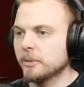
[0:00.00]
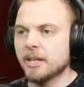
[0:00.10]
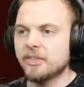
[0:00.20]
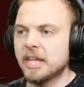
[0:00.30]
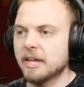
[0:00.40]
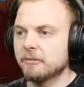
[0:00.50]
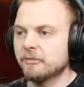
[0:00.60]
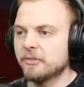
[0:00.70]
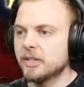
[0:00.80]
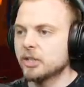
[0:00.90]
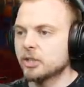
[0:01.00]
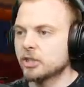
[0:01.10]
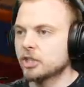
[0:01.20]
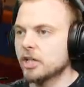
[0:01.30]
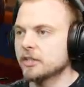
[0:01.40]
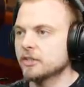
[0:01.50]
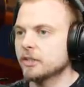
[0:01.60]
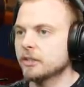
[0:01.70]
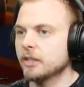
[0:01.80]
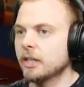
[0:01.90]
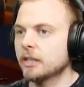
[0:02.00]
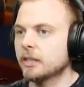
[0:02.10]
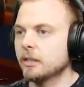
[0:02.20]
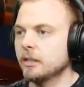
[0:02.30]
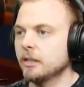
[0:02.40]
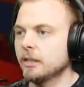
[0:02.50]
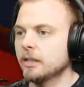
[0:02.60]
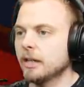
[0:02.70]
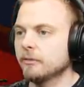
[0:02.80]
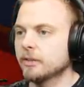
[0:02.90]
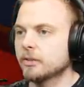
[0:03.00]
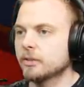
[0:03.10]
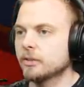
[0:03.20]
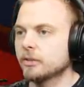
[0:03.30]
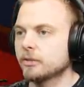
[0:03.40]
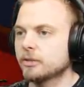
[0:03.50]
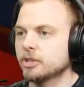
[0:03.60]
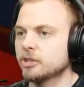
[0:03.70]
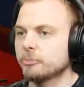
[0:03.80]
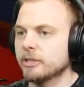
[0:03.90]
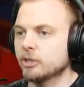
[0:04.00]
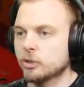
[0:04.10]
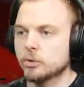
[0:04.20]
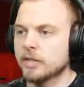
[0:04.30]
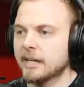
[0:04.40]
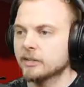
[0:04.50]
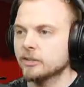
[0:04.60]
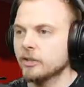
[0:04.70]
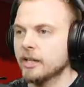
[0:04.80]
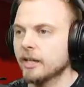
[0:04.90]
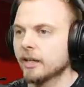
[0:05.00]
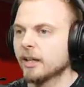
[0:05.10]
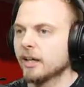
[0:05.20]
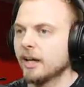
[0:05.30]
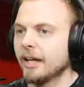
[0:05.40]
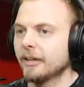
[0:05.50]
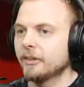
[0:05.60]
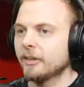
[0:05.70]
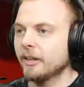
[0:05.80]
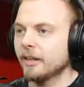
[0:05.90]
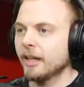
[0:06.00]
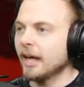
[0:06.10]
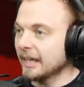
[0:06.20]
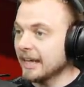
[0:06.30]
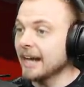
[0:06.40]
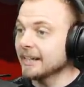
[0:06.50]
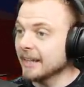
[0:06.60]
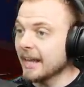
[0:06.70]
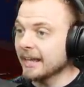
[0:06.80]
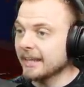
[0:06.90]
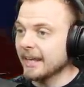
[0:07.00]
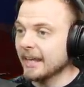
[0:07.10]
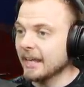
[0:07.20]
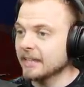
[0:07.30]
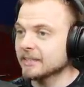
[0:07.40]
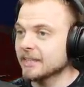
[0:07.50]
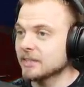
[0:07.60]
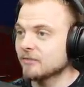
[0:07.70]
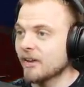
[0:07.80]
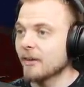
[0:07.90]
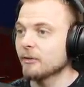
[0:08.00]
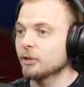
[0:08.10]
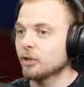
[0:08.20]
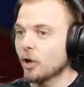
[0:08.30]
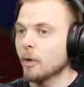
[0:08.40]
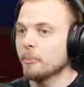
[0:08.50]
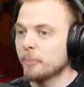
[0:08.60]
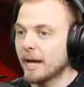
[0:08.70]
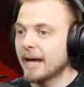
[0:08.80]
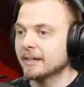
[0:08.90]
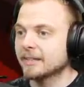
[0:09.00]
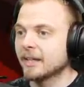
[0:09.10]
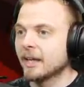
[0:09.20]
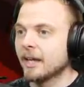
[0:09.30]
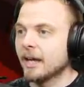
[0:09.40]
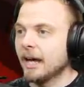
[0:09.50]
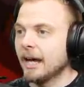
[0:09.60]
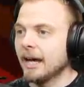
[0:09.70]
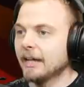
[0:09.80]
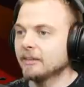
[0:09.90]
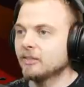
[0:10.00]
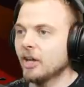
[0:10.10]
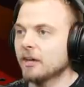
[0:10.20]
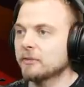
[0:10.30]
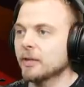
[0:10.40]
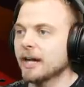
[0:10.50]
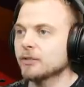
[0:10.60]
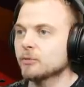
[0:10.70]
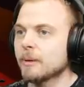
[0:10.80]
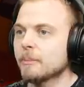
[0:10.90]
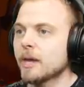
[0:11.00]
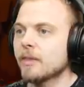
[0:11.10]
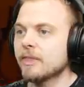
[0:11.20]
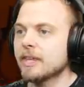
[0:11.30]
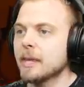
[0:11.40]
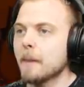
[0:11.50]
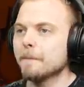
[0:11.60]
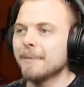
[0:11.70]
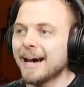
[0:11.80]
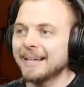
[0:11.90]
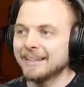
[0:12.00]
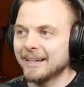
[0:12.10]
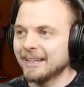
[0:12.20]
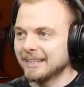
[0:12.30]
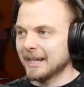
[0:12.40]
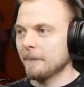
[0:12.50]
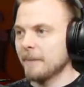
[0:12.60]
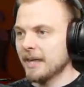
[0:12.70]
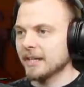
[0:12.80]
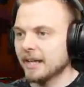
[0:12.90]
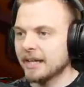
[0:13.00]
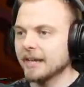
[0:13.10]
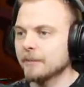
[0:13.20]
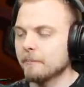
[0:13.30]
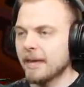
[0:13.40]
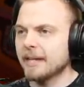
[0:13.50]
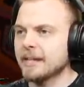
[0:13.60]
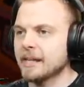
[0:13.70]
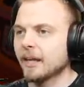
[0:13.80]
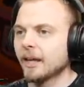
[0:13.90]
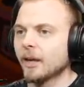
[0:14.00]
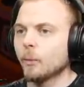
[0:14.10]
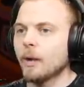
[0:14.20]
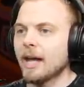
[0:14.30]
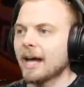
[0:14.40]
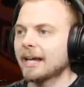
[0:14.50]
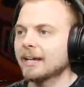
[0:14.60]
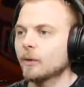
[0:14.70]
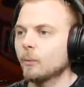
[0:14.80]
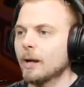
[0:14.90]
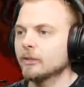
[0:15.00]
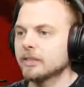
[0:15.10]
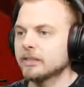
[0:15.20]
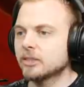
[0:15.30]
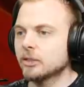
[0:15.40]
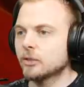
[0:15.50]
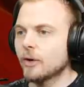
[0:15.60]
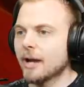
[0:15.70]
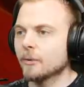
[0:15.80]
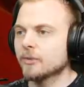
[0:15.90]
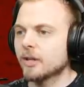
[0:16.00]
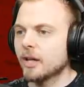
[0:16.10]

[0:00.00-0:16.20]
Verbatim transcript: but I think I've finished the chainsaw. Like uh, I've literally just spent two seconds on it. And uh, I kind of like it. It's, it's very compact. And uh, if you guys remember the miner that I made, I kind of made it where I kind of welded it to the ground